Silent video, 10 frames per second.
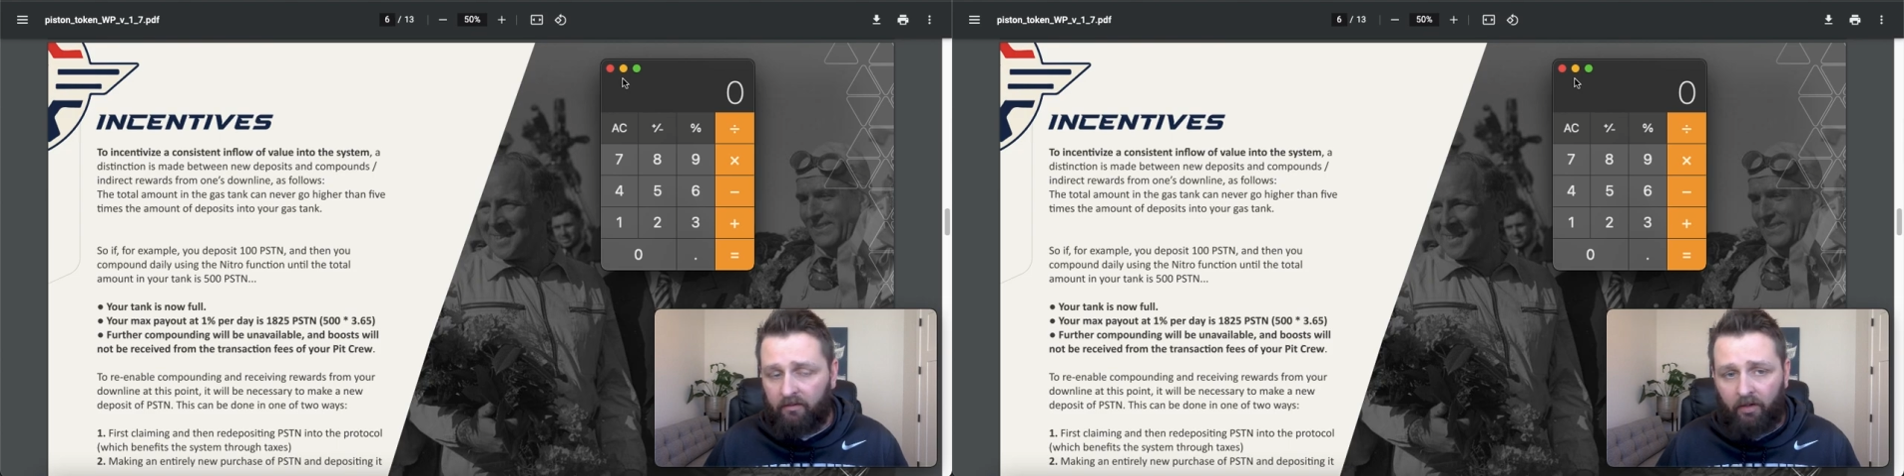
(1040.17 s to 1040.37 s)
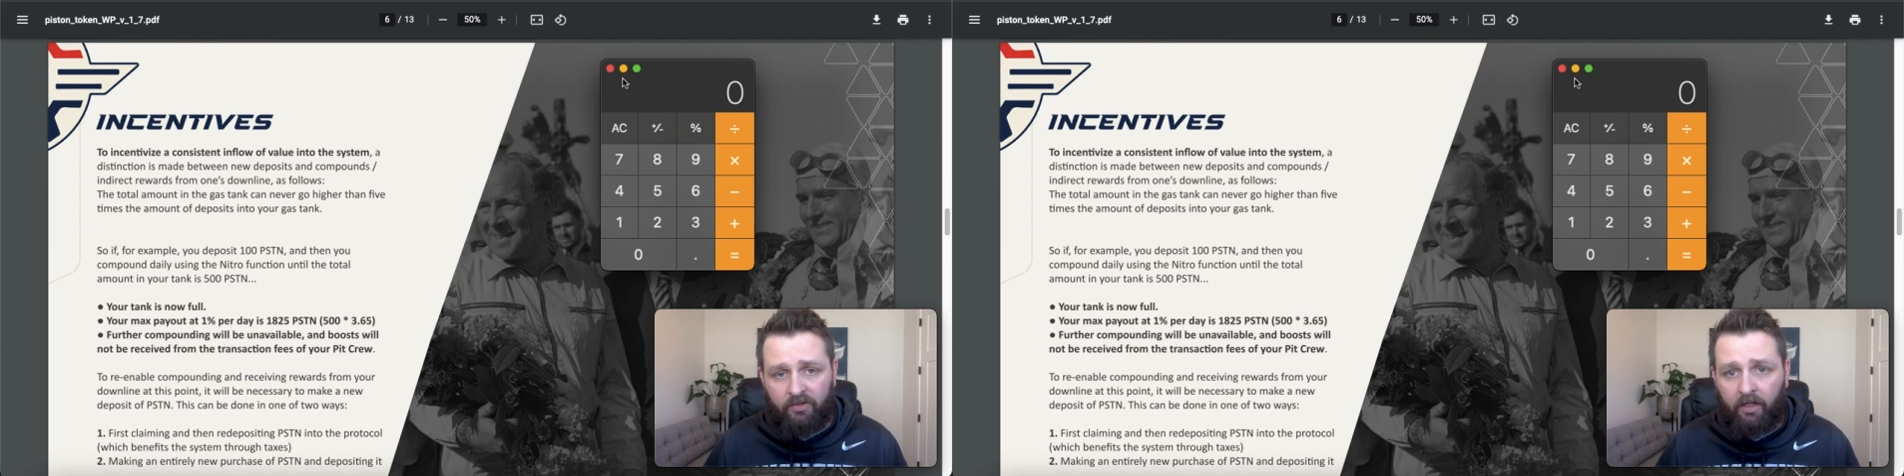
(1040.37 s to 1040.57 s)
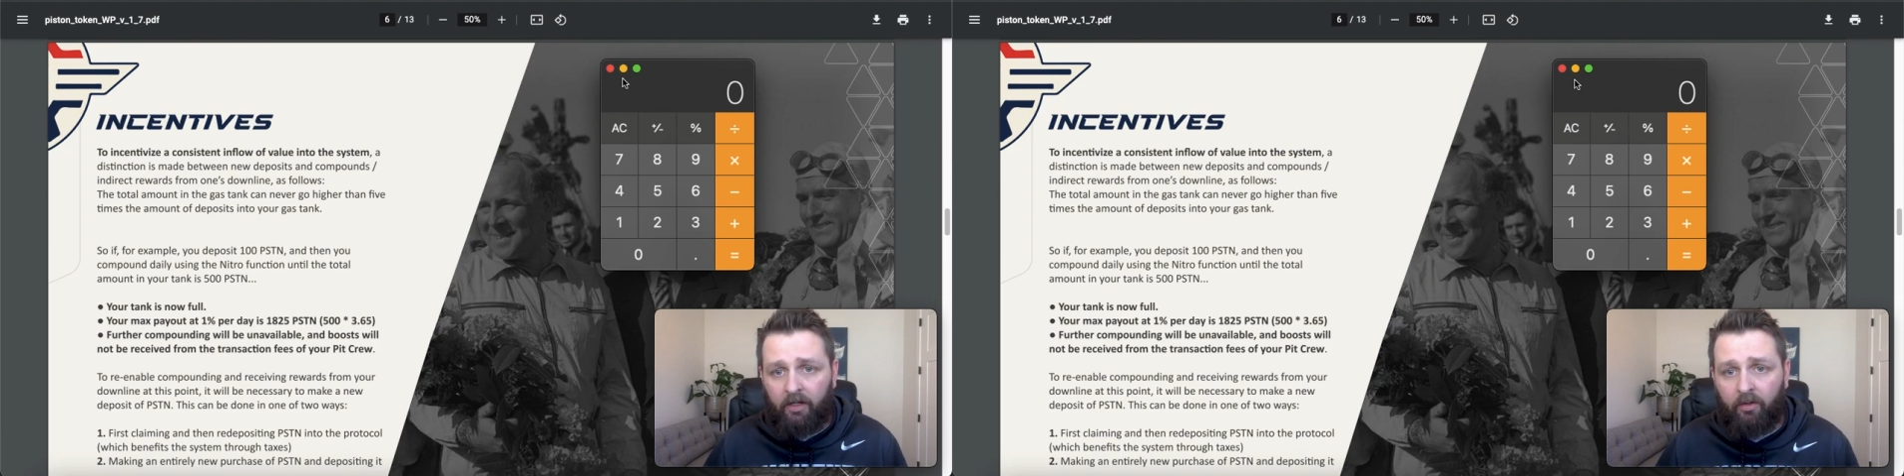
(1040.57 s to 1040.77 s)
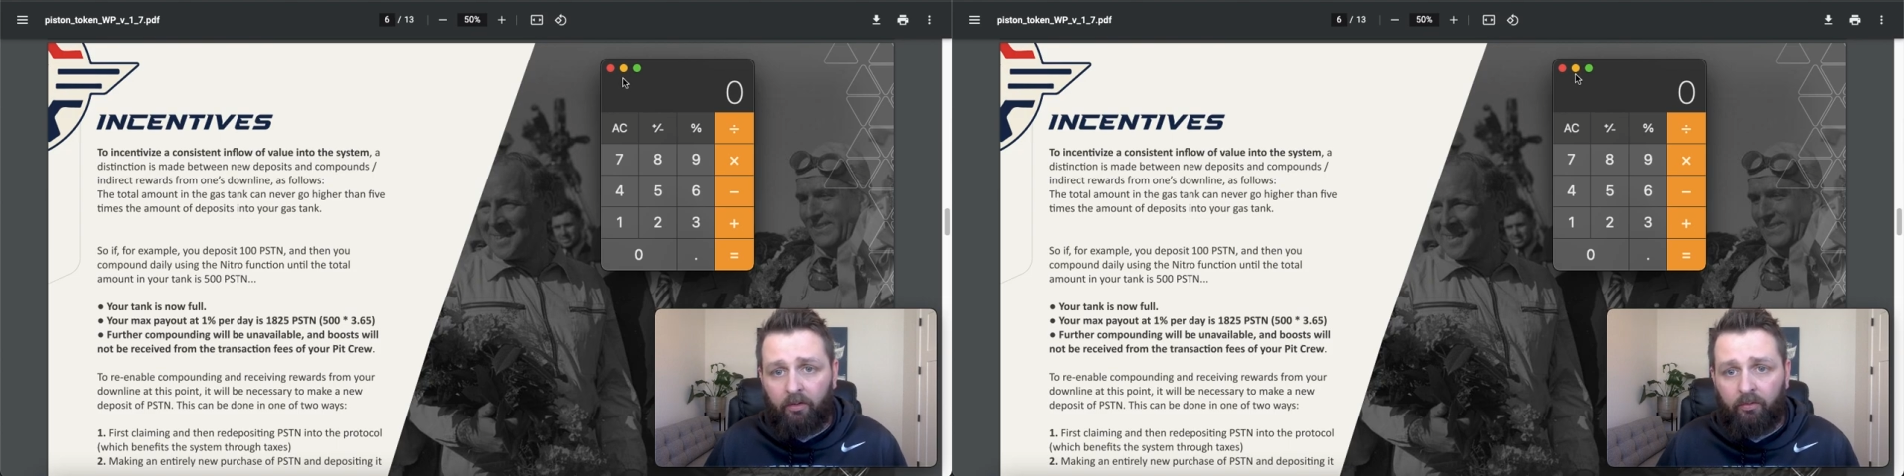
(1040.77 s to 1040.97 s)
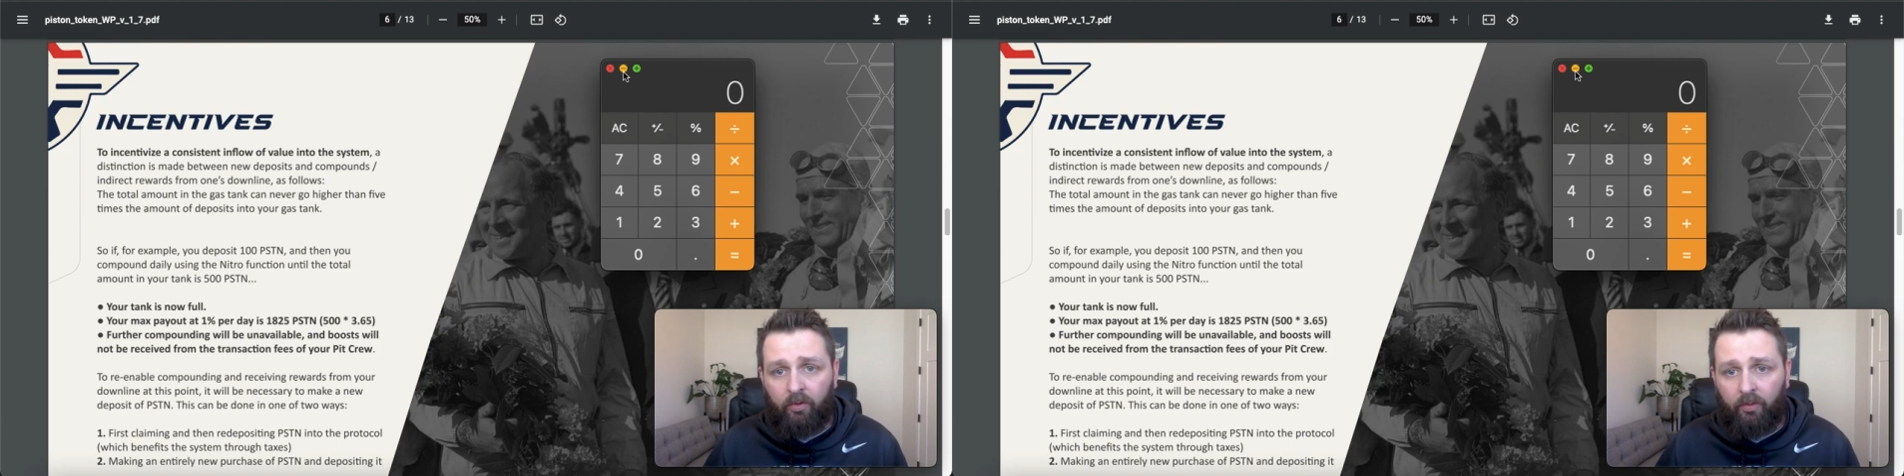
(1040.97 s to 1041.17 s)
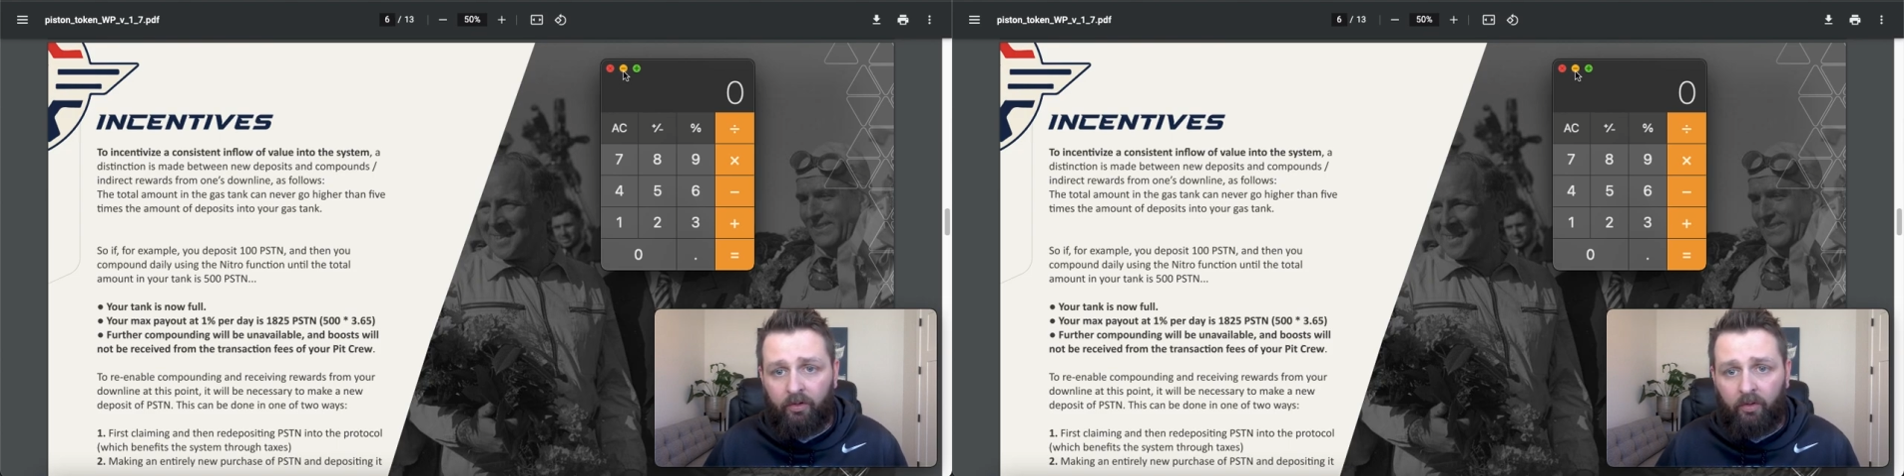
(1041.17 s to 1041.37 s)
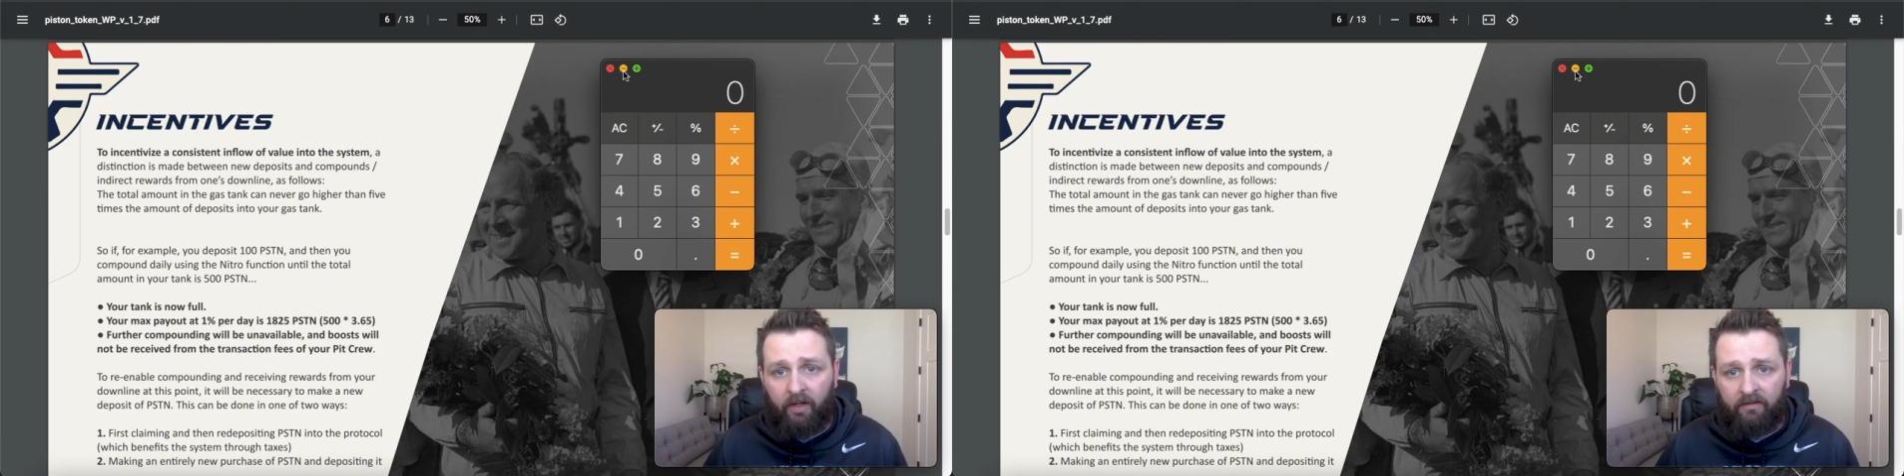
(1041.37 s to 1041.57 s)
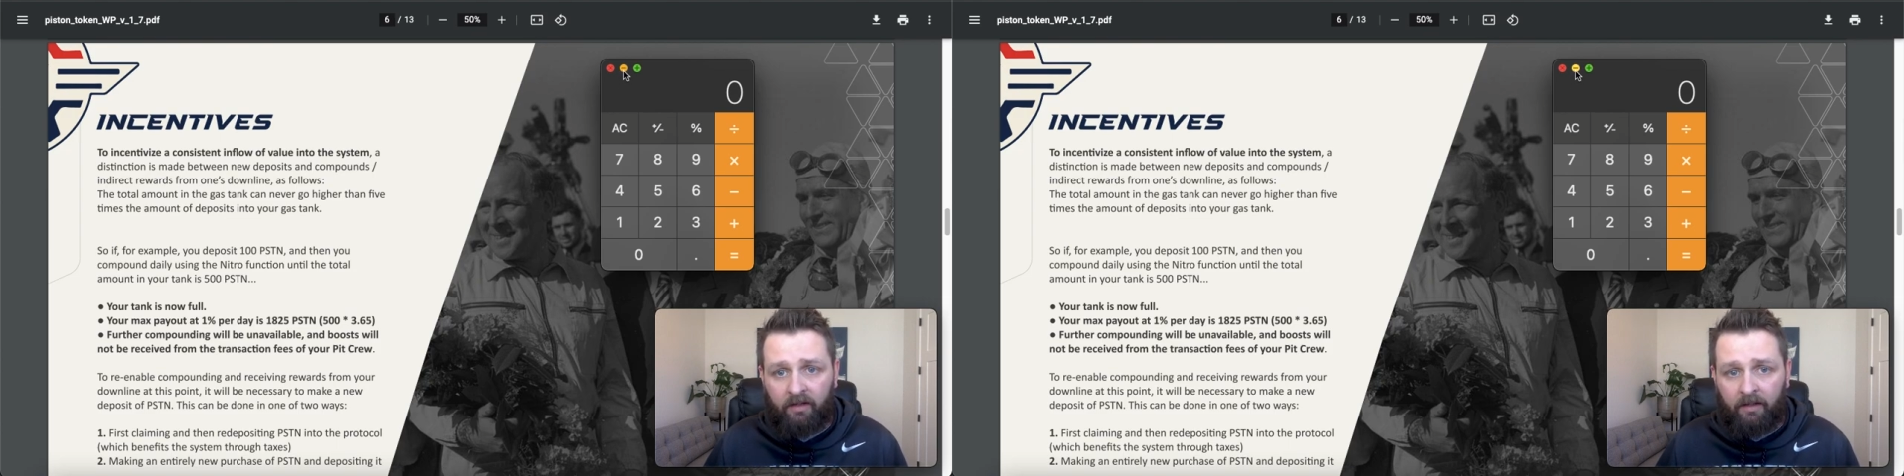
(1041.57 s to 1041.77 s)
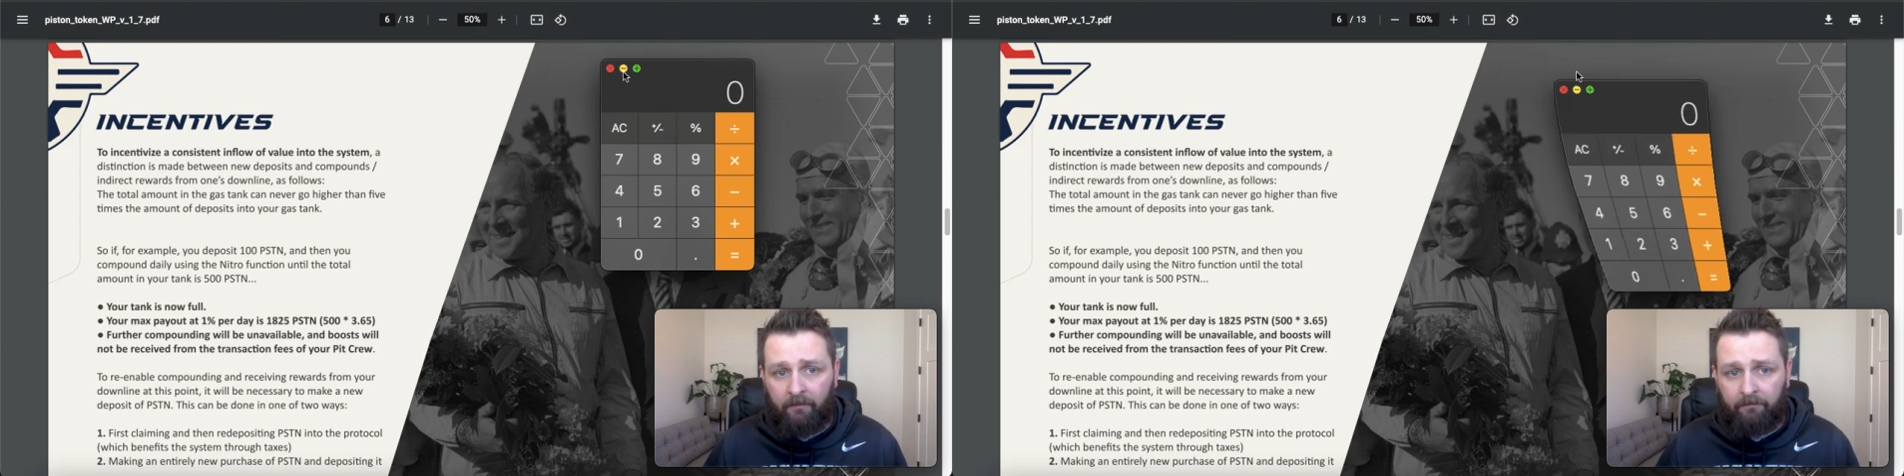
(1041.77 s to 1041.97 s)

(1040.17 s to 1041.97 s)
I'll try to go through it with you guys again.